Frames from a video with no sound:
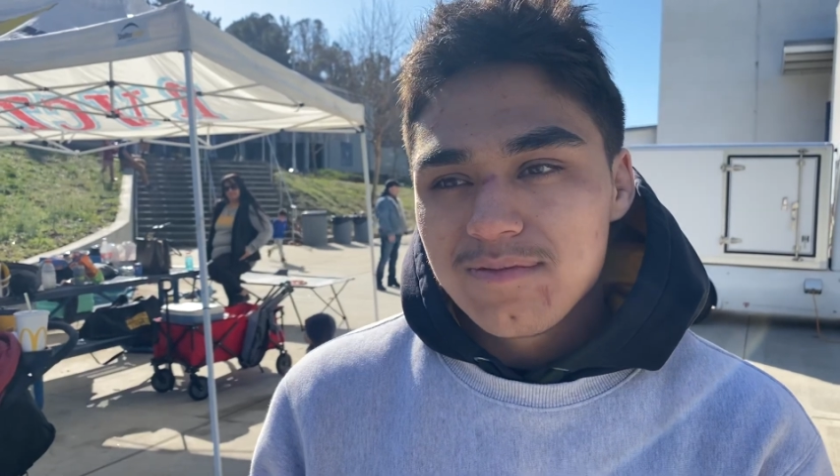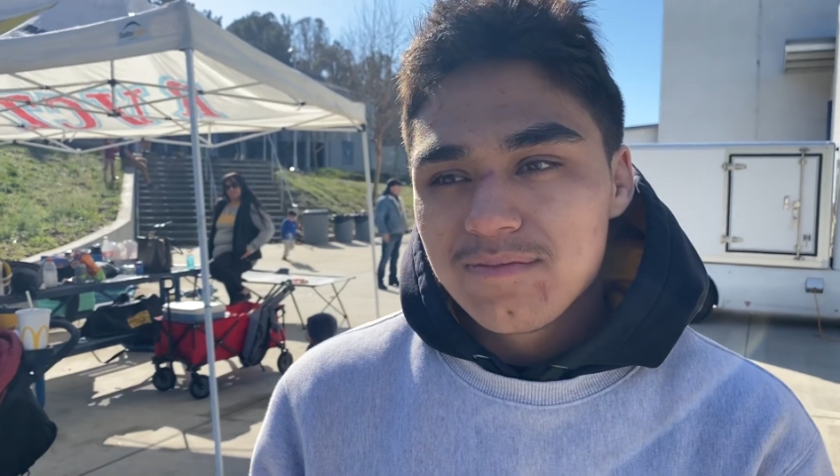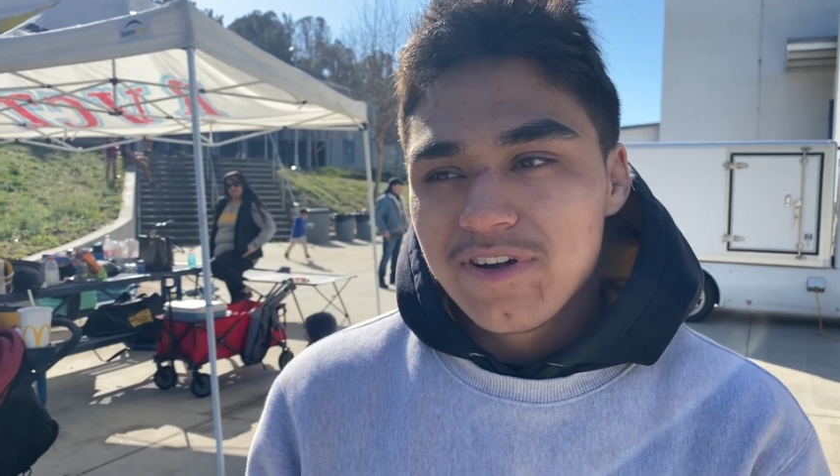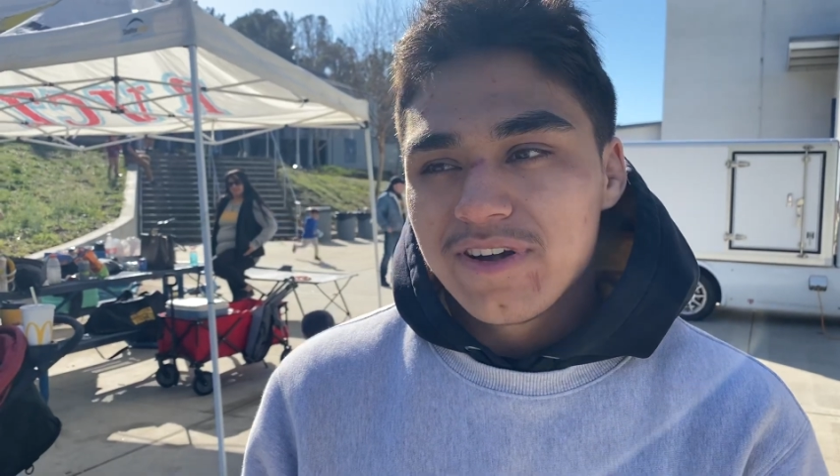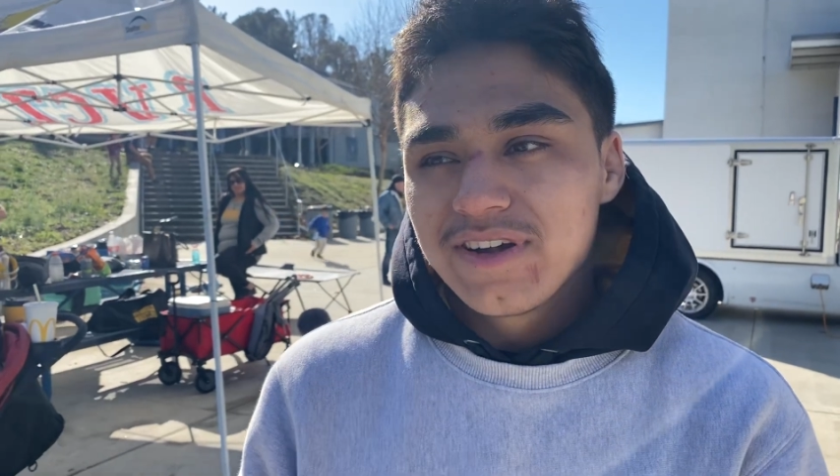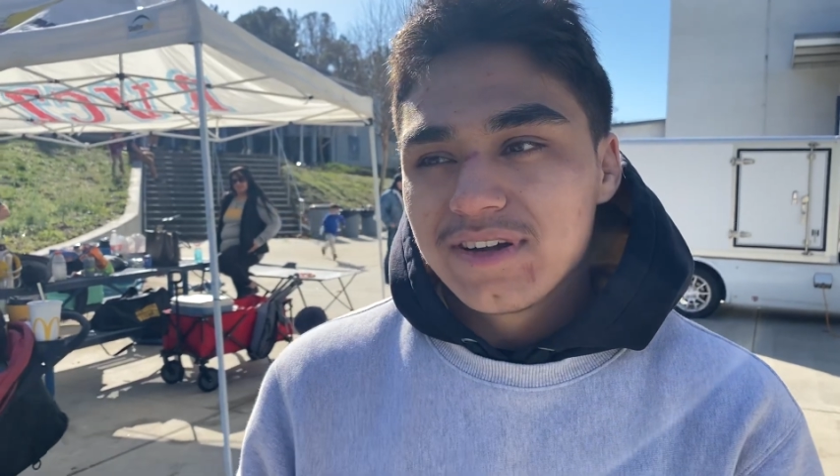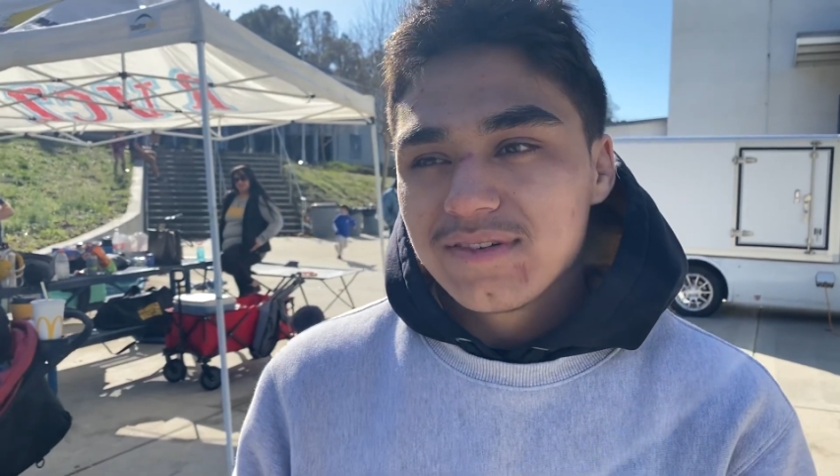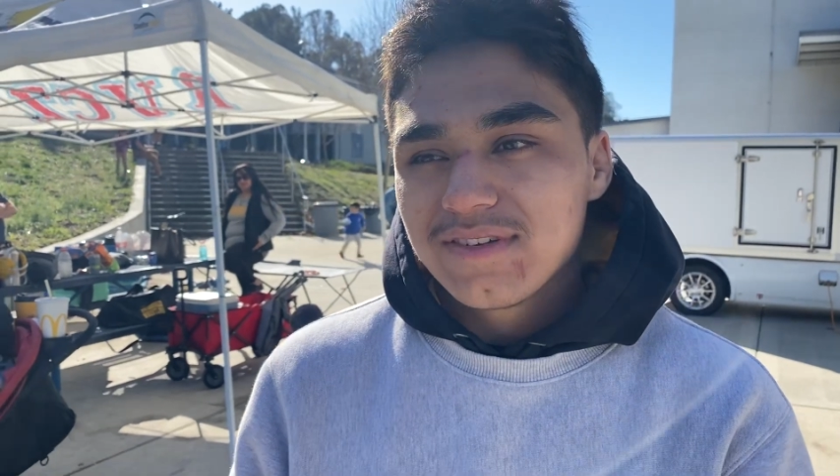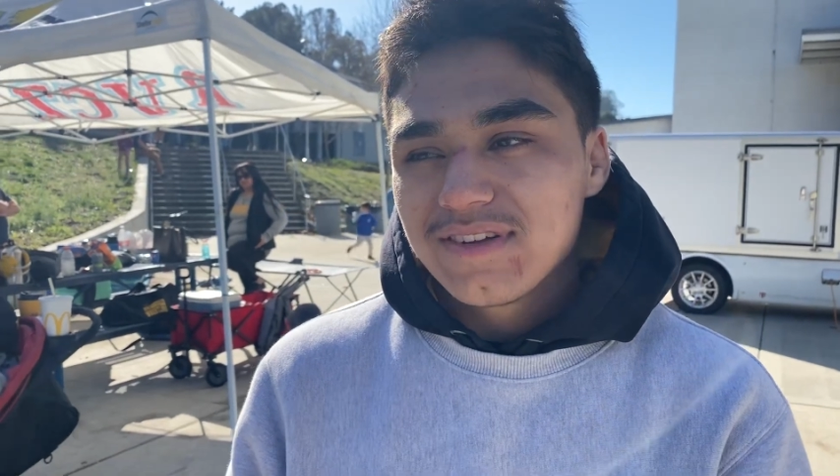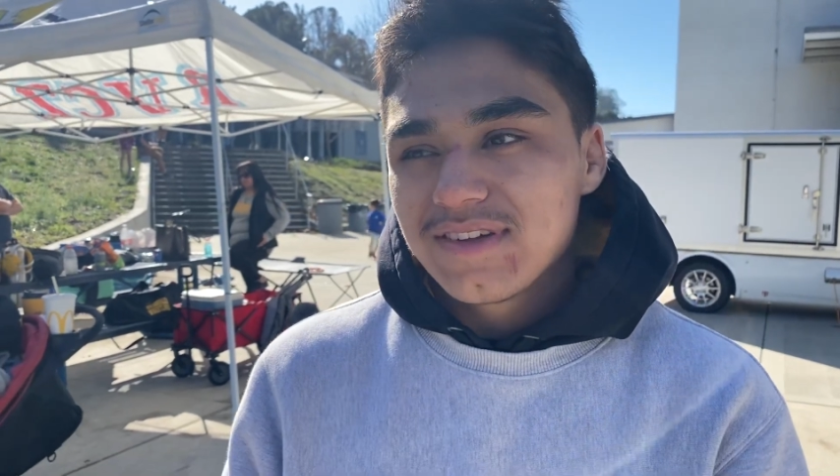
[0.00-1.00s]

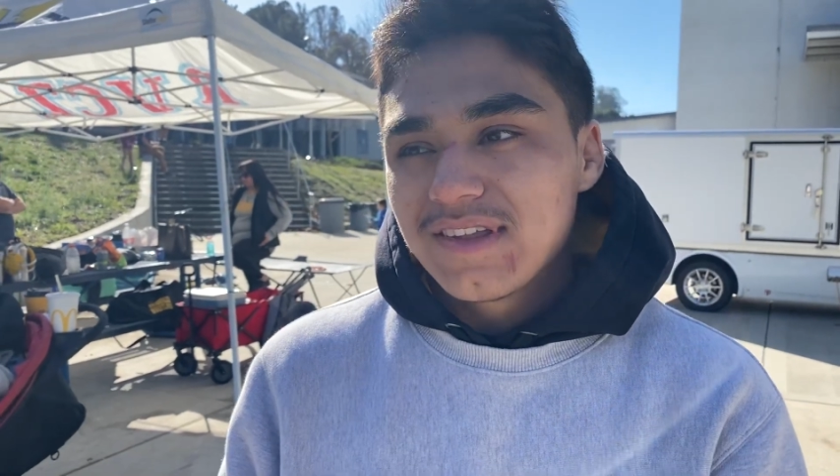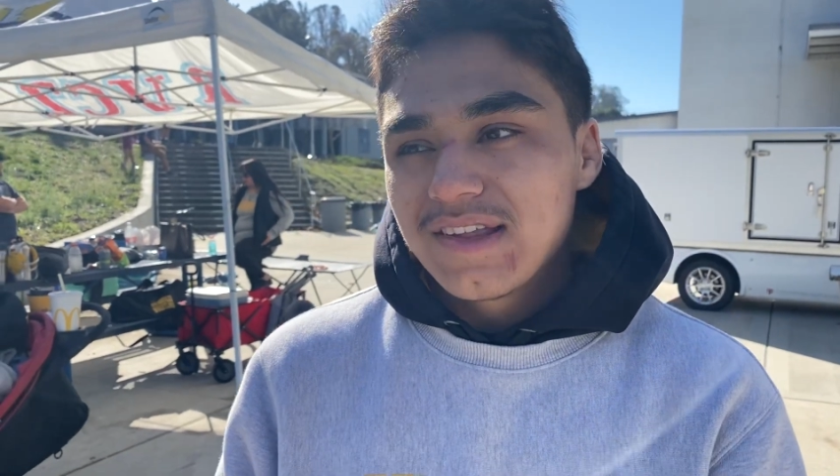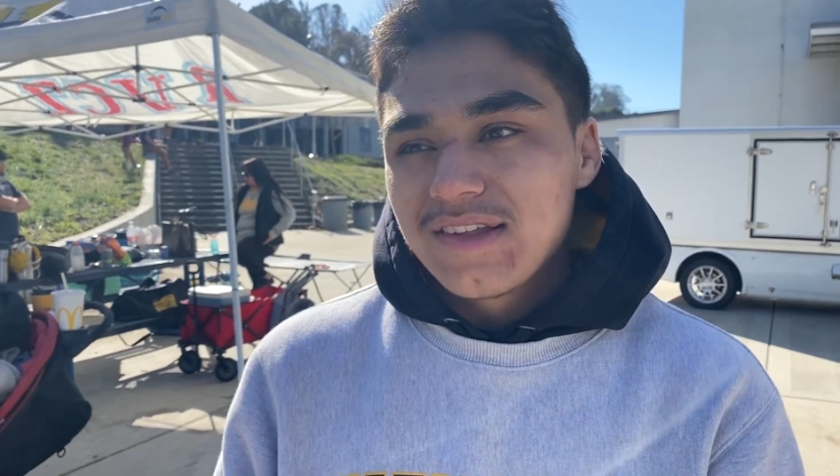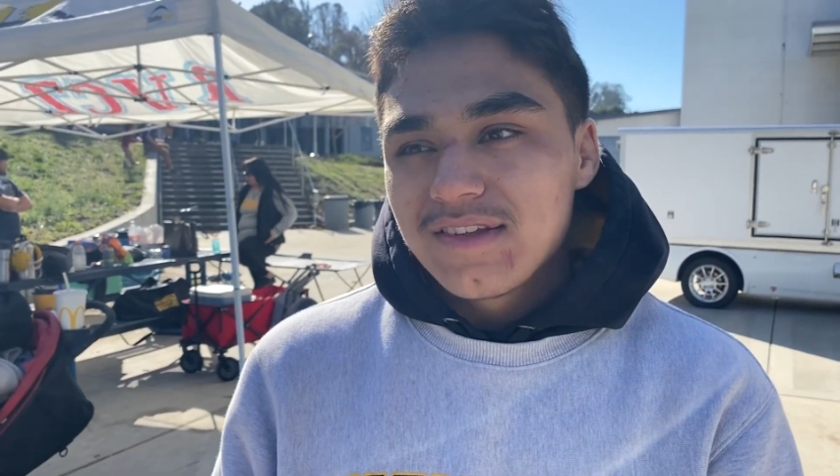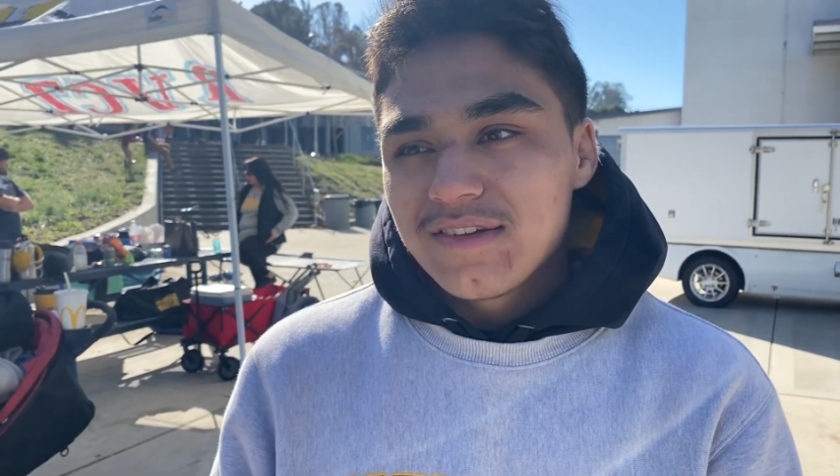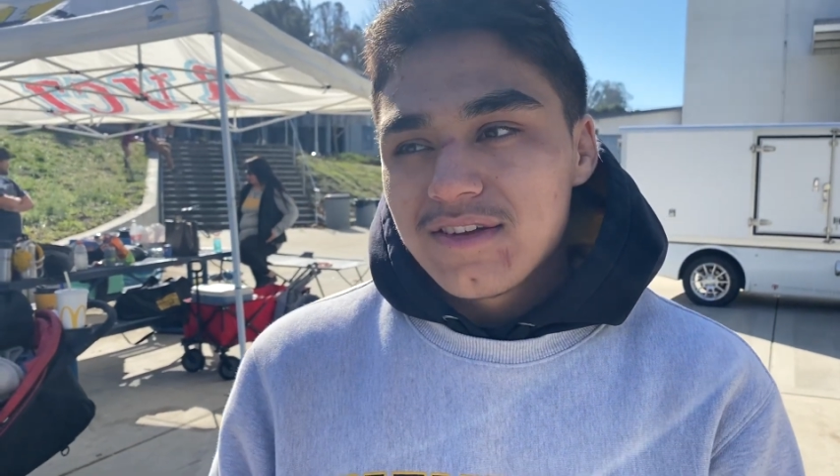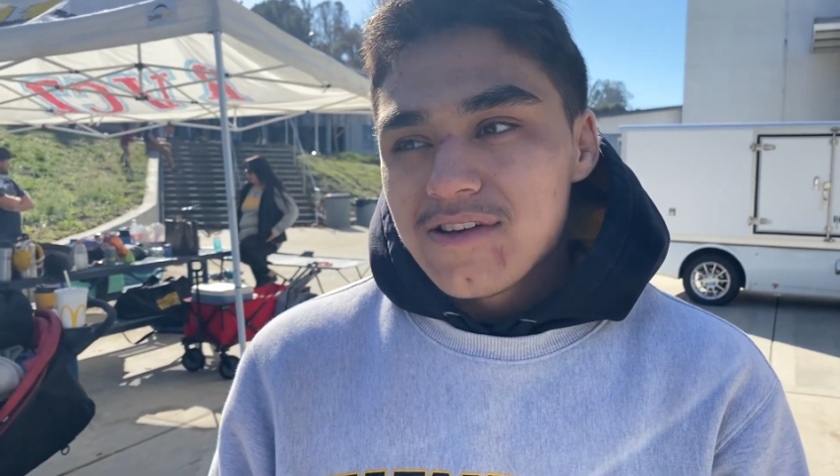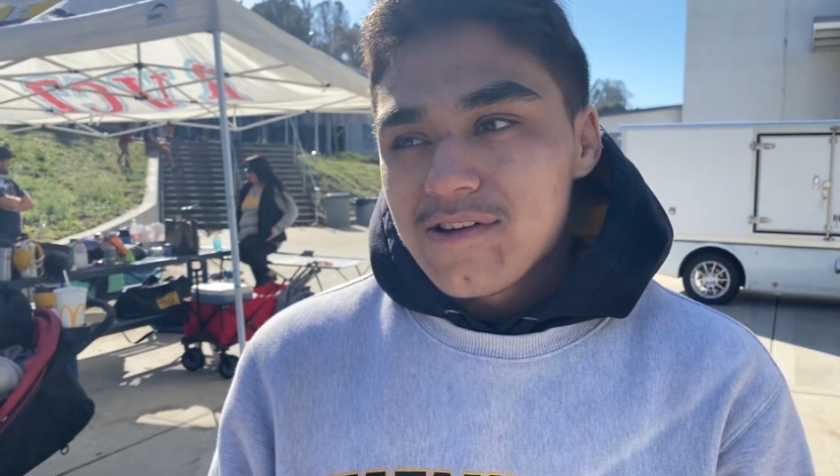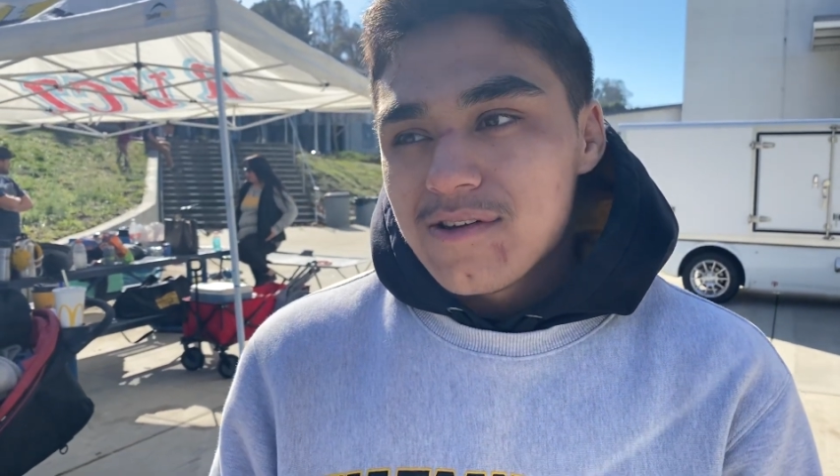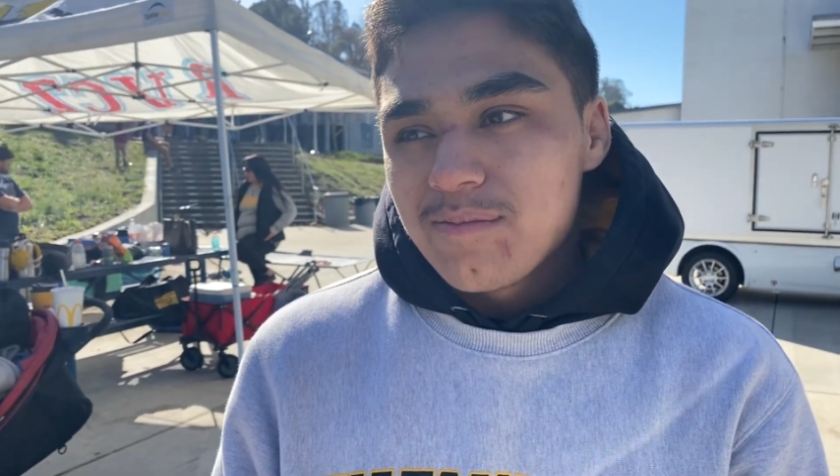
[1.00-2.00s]

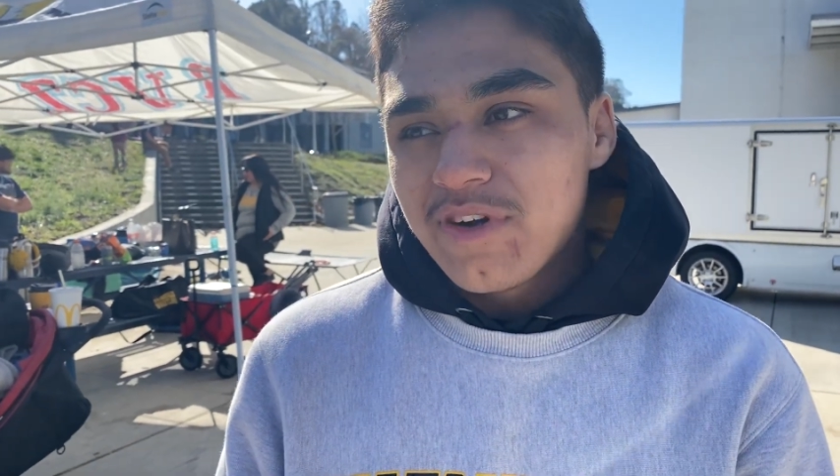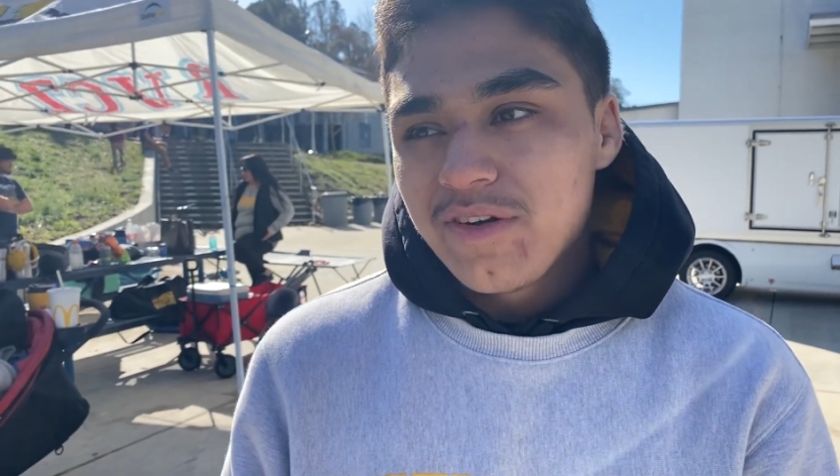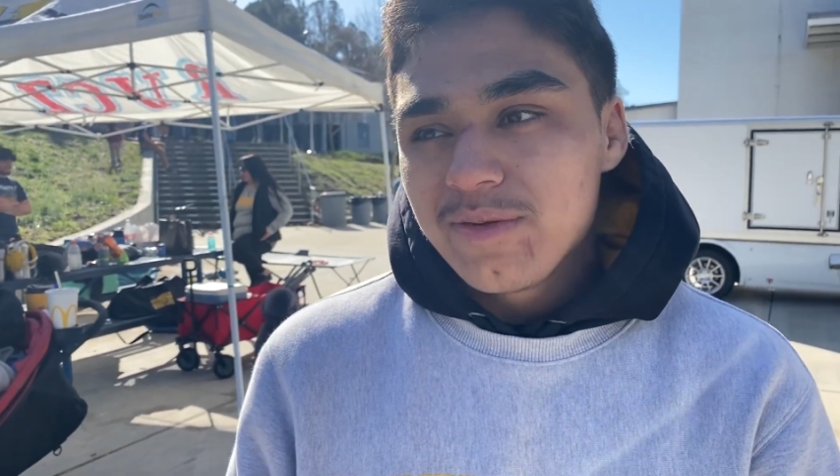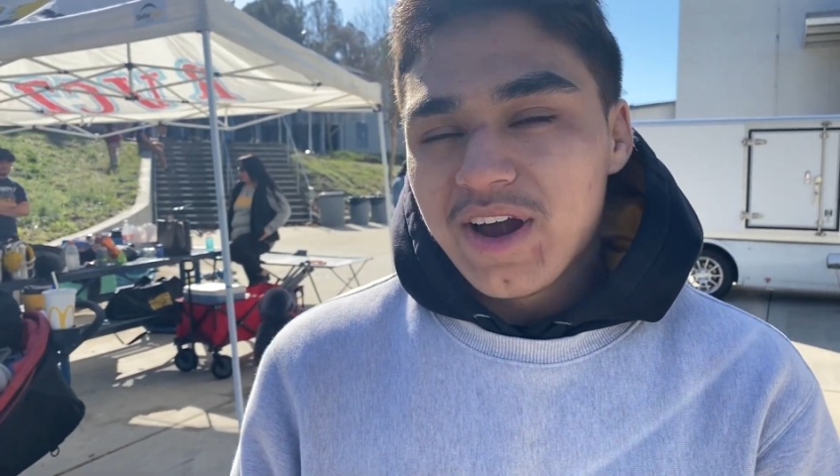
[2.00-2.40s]
Probably